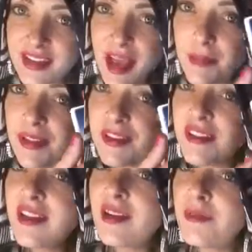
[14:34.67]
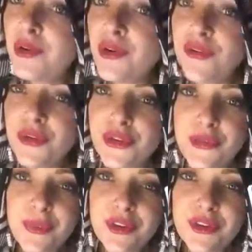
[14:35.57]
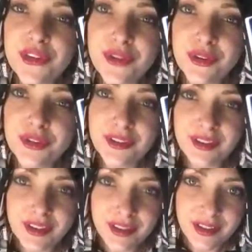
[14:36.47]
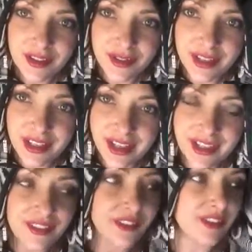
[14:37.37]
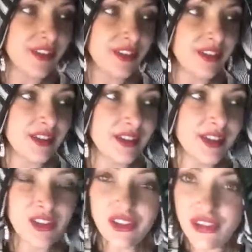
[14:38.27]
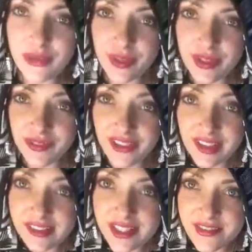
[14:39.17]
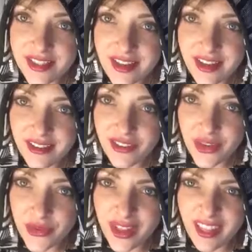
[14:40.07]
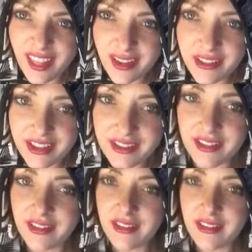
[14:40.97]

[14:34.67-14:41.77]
Tap into that beautiful, spiritual, creative, intuitive, sensitive side of you and love it.